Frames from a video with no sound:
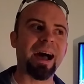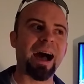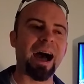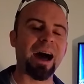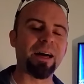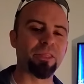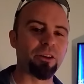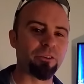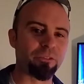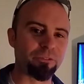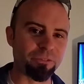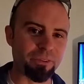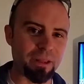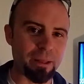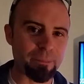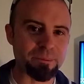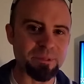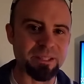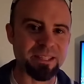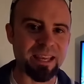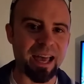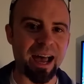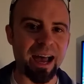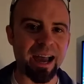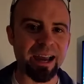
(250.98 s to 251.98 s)
On the flip
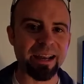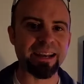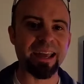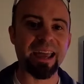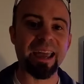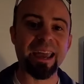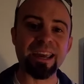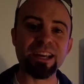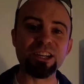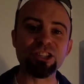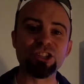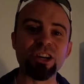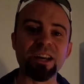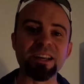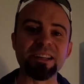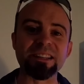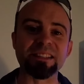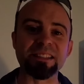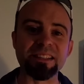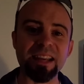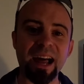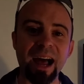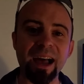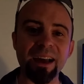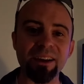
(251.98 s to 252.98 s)
side, AJ
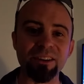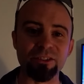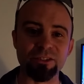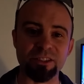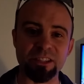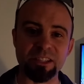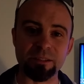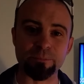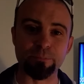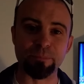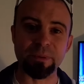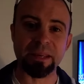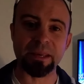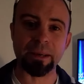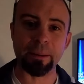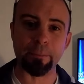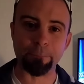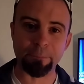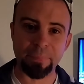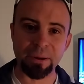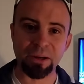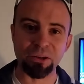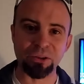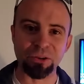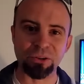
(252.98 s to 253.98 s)
Styles is being
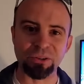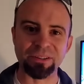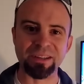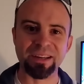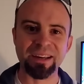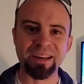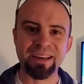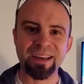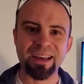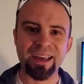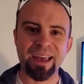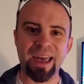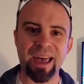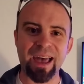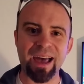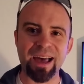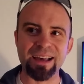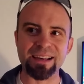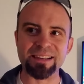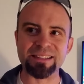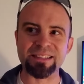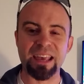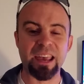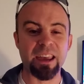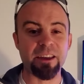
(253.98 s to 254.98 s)
billed
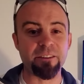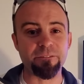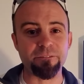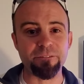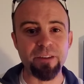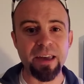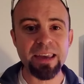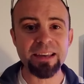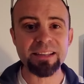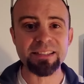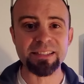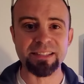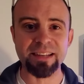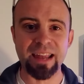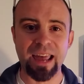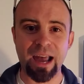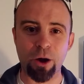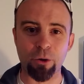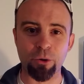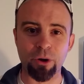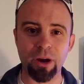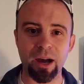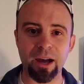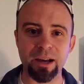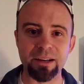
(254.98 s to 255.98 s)
as a face
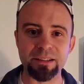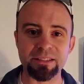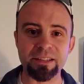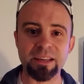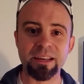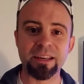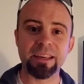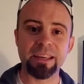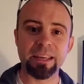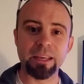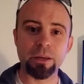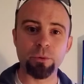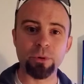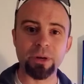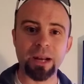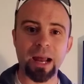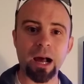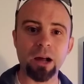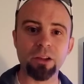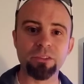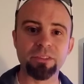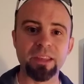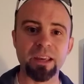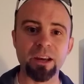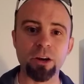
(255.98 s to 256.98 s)
now, guys. He went
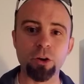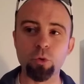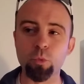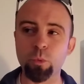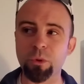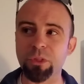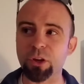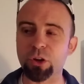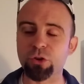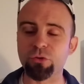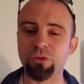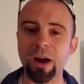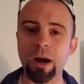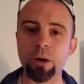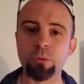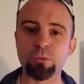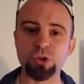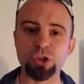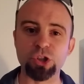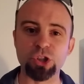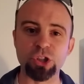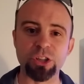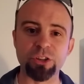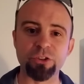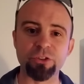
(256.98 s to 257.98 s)
out there when the crowd
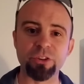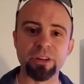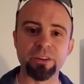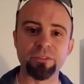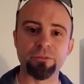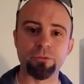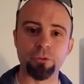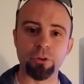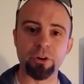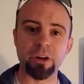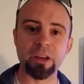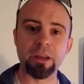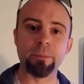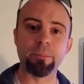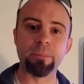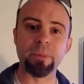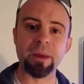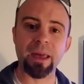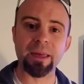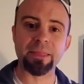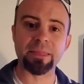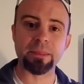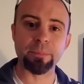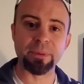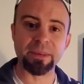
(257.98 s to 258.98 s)
was cheering for him
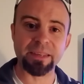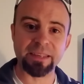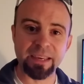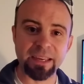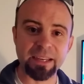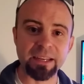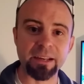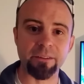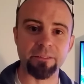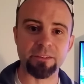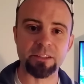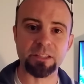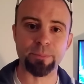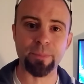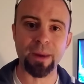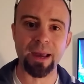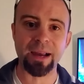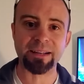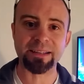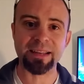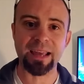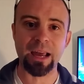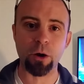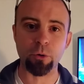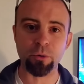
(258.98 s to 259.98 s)
at the beginning of
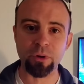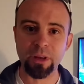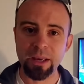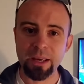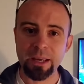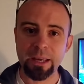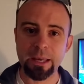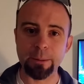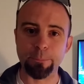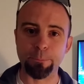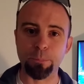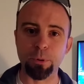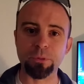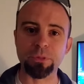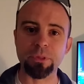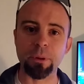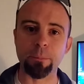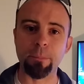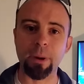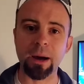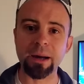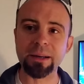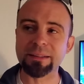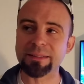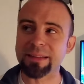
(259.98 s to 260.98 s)
SmackDown. He put the
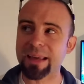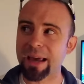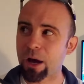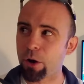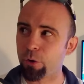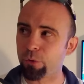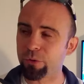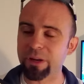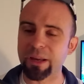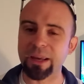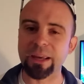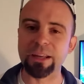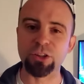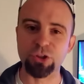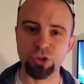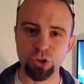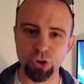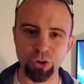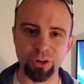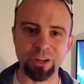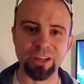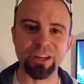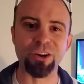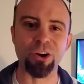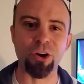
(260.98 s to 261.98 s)
mic down and
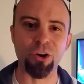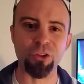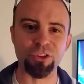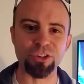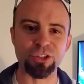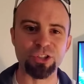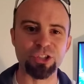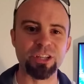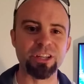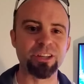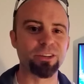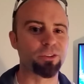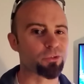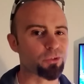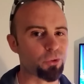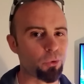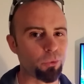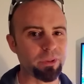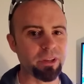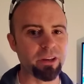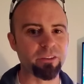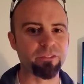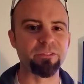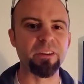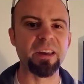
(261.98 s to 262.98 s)
took in all the cheers.
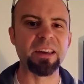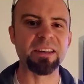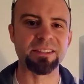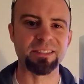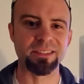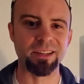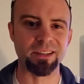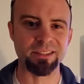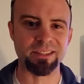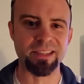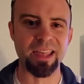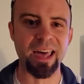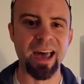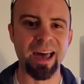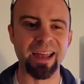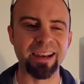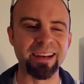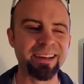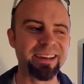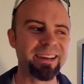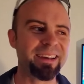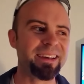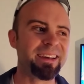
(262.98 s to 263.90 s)
Only a face does that.